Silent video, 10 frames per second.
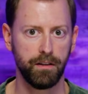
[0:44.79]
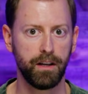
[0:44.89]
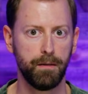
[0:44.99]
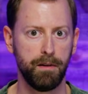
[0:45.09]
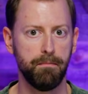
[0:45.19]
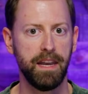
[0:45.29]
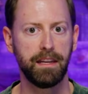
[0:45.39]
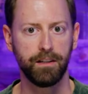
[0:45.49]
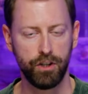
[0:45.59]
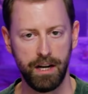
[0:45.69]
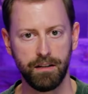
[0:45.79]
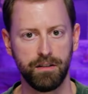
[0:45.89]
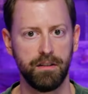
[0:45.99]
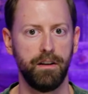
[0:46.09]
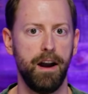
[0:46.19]
You're going to be making
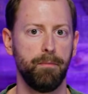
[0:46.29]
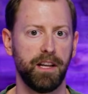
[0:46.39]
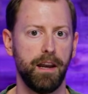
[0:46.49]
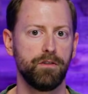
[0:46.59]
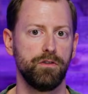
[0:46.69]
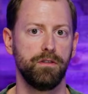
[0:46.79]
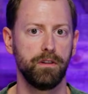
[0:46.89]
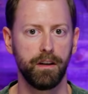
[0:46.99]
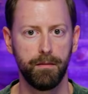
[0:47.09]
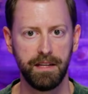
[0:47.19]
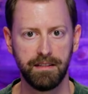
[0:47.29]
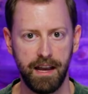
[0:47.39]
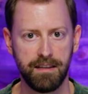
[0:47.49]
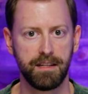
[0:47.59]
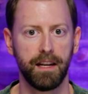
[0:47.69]
changes to your application, you're going to be
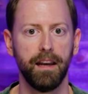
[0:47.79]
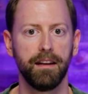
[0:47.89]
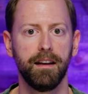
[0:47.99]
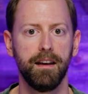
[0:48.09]
testing it.